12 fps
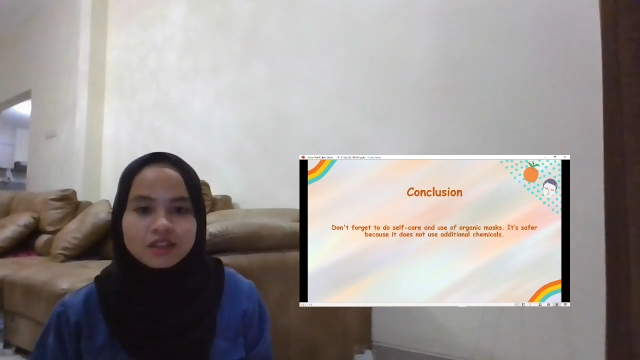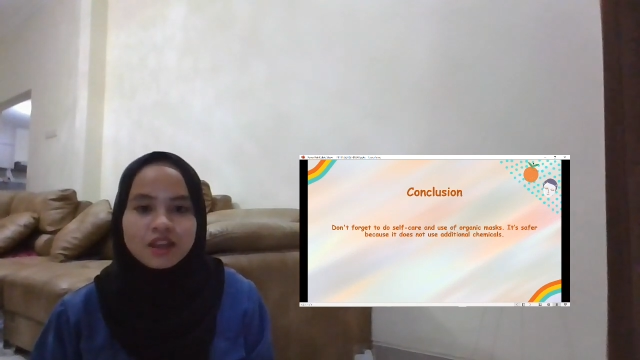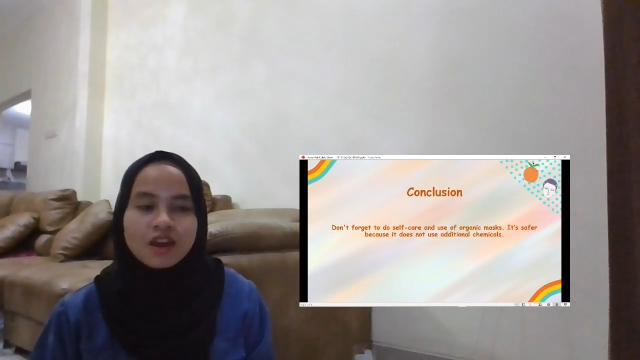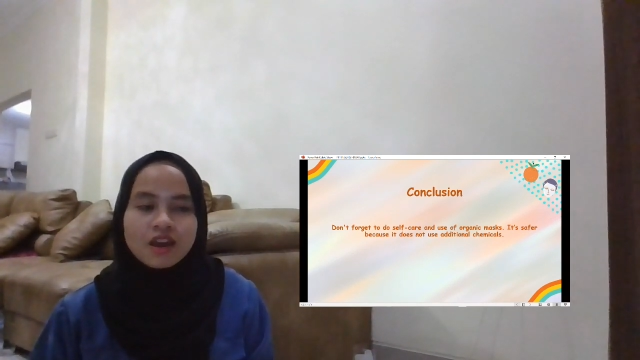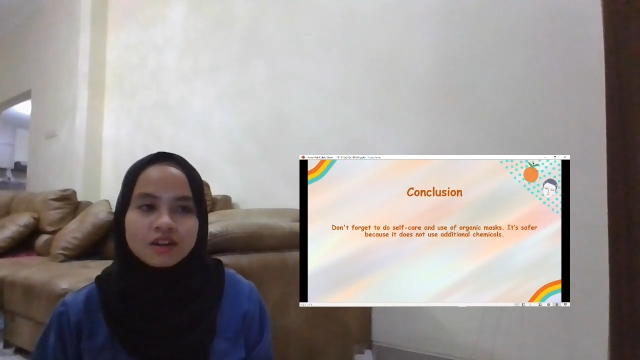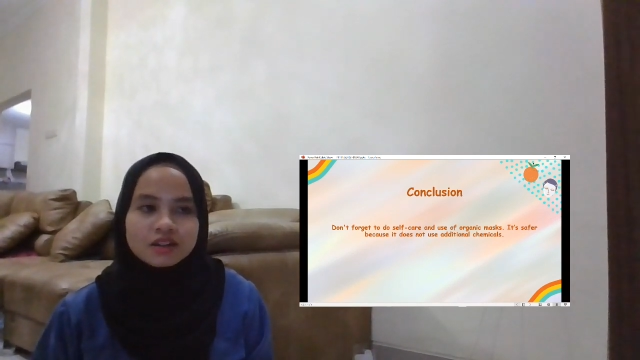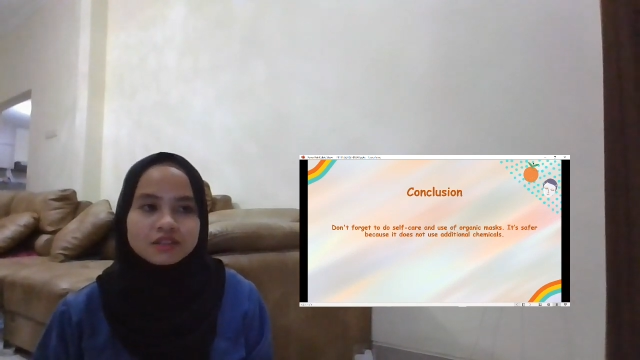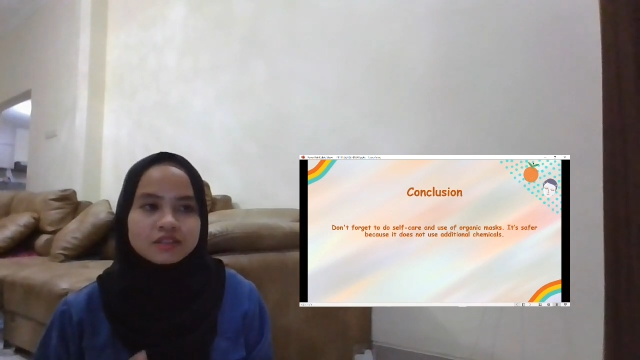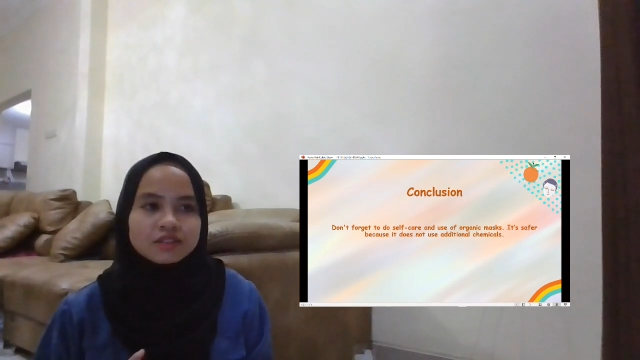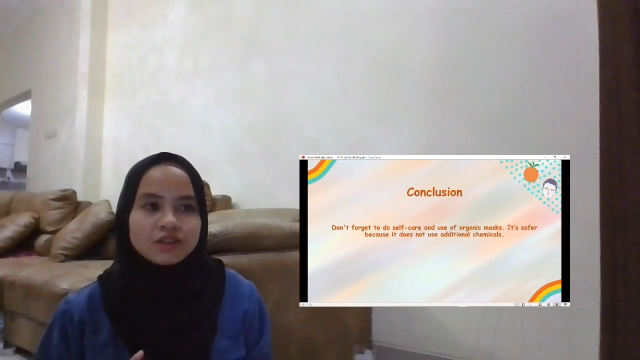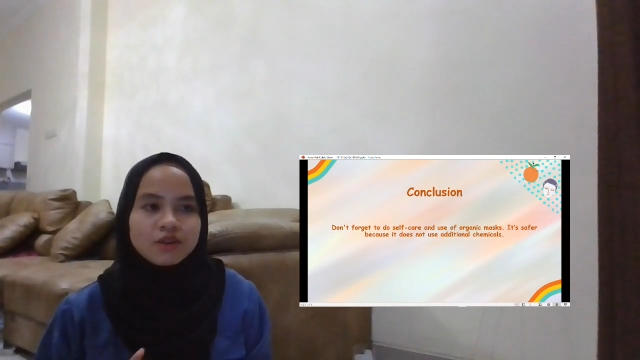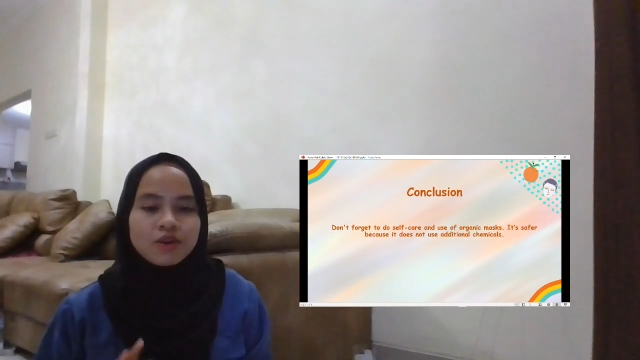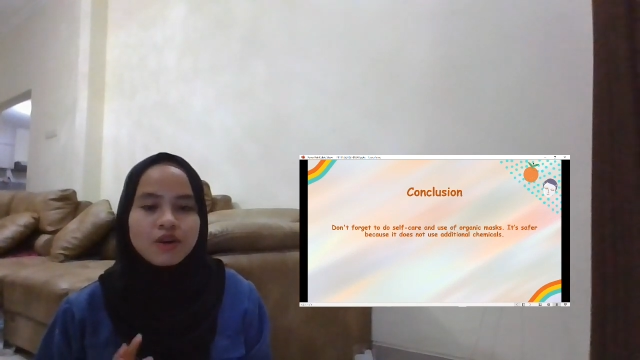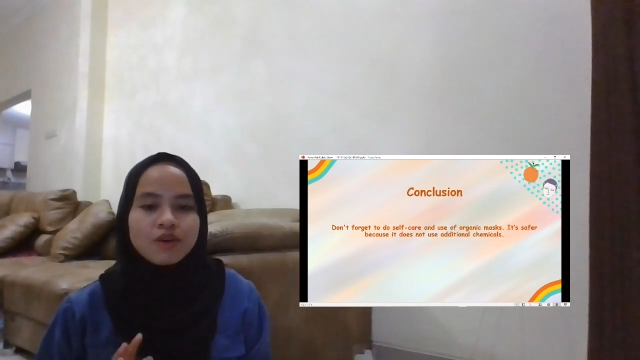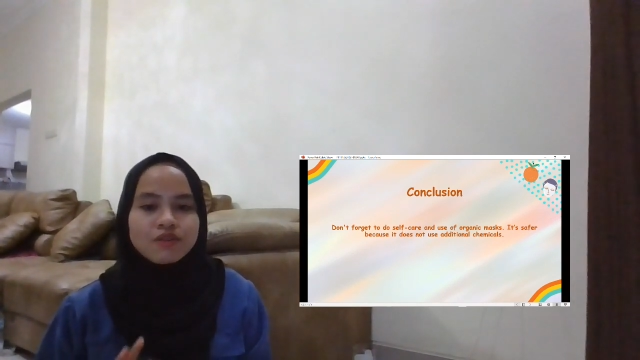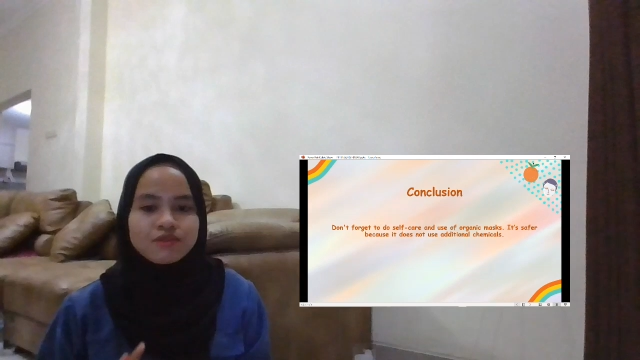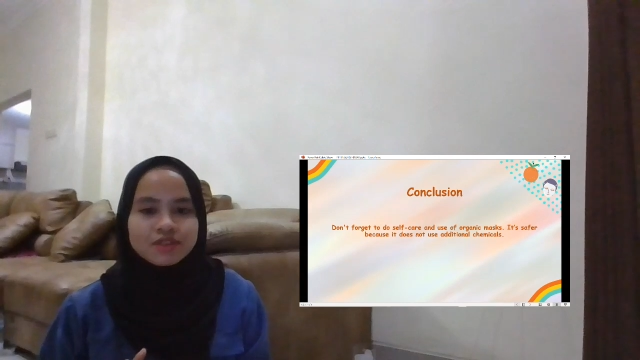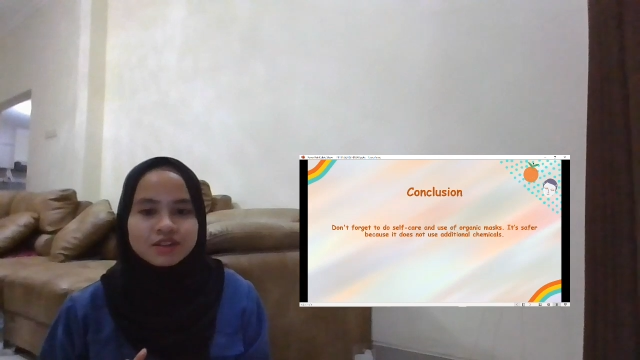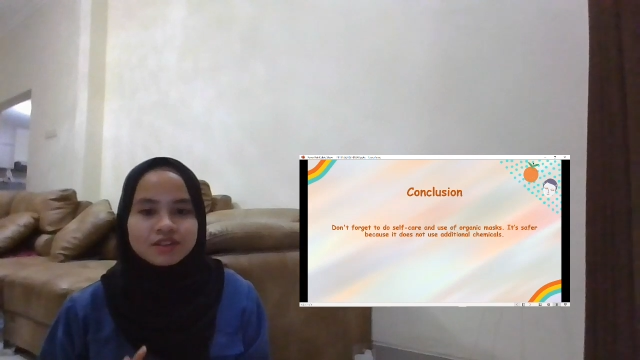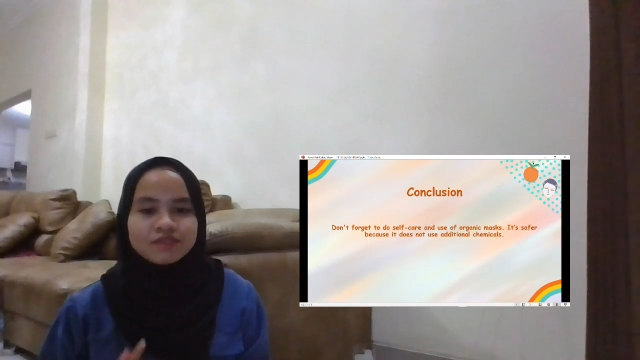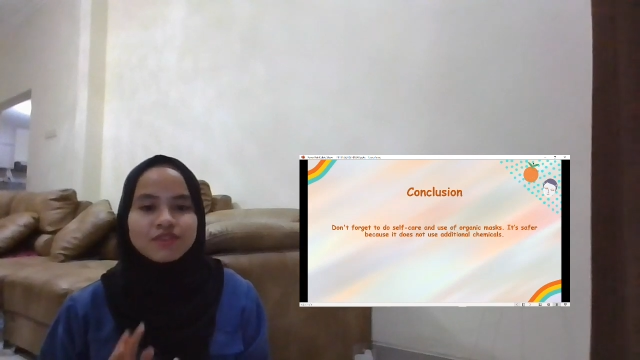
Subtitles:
They are so often